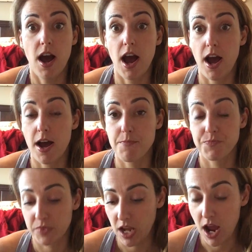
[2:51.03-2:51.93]

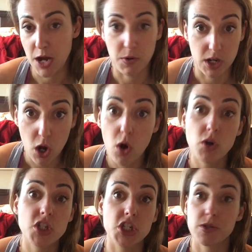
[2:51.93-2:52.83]
I don't want to
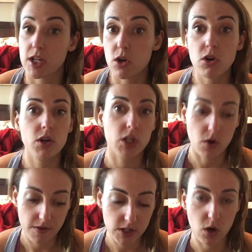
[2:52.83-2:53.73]
coach. And she's like, no, you
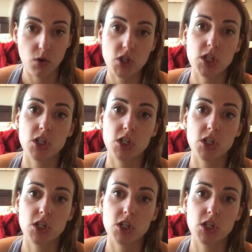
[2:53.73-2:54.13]
don't have to coach.